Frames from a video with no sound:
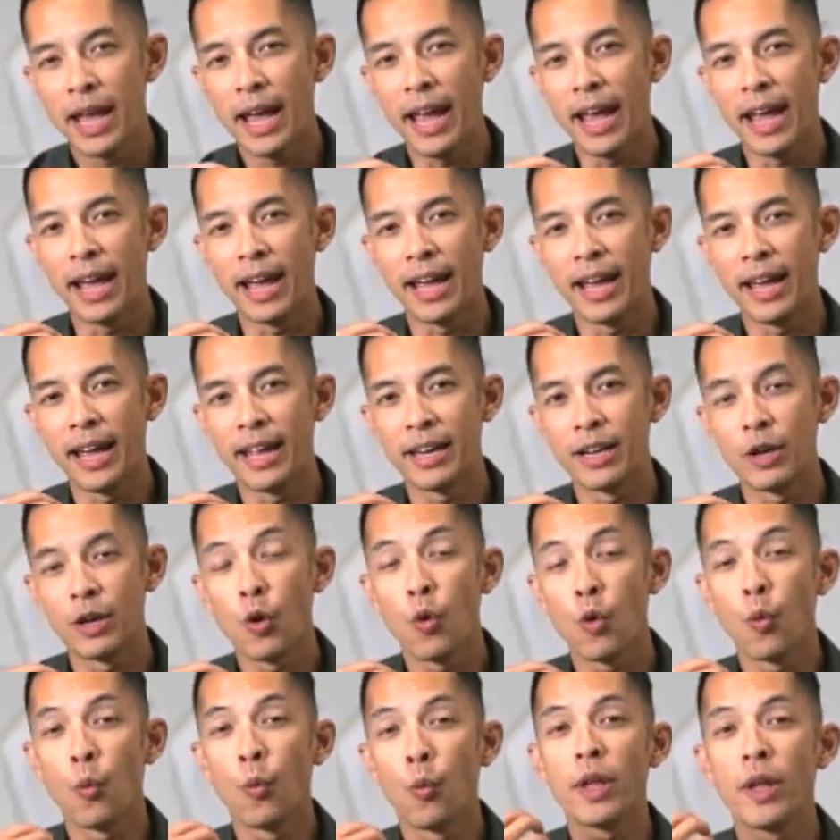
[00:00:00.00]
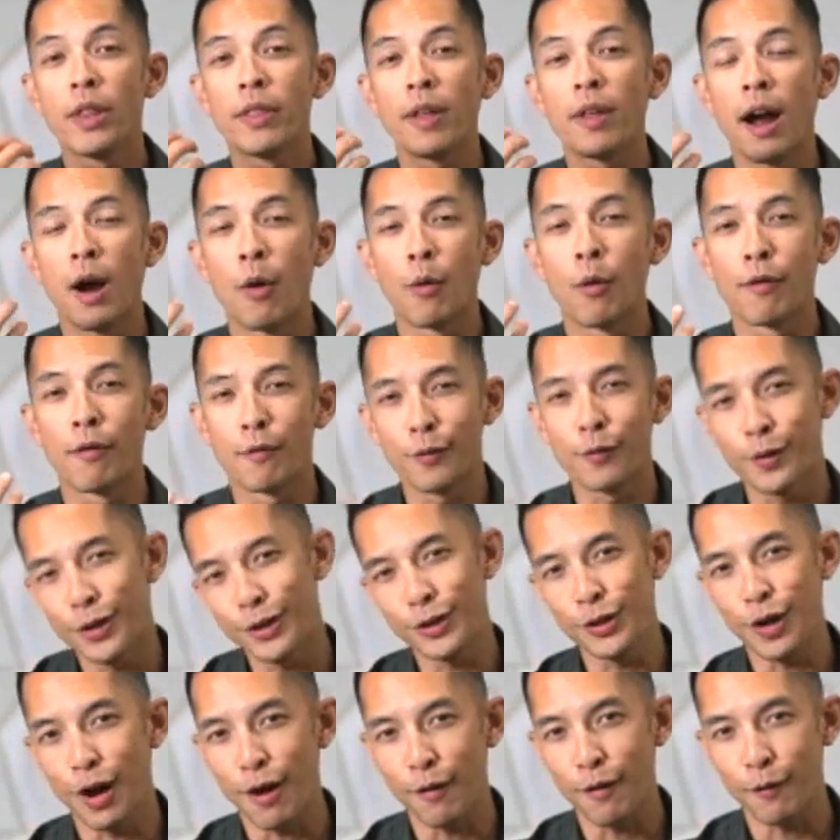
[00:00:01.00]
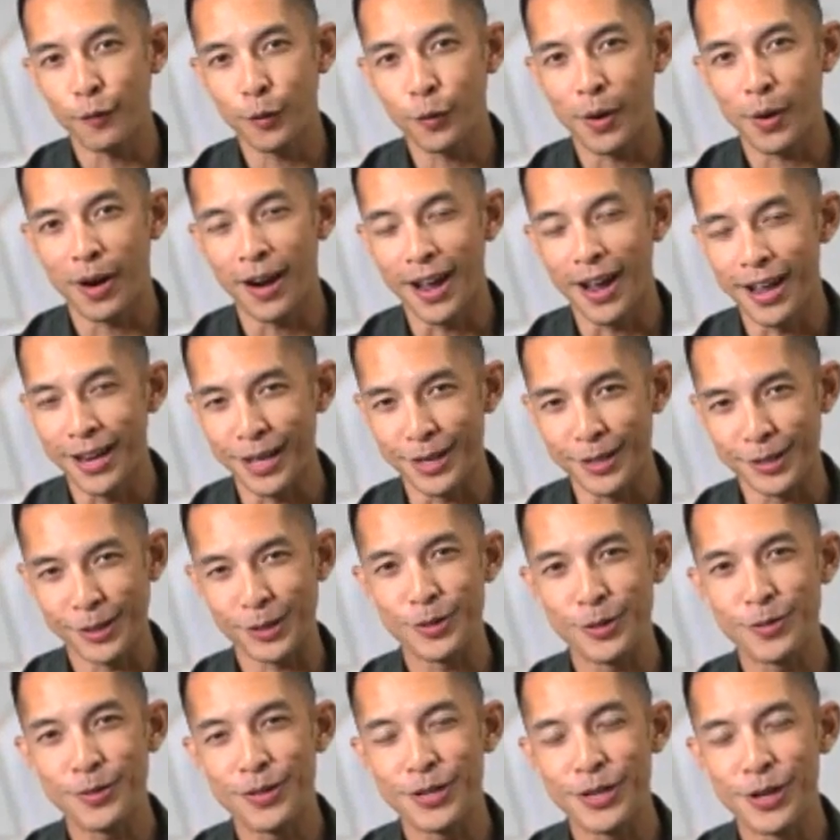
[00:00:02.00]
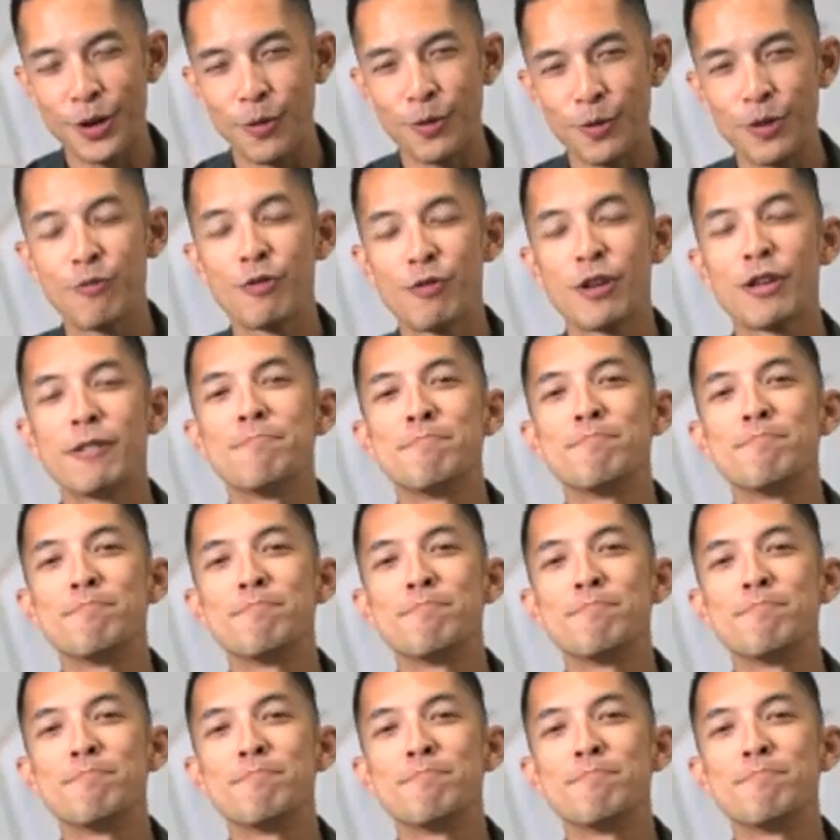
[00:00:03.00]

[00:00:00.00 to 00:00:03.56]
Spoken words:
And with our free software, NX Studio, you can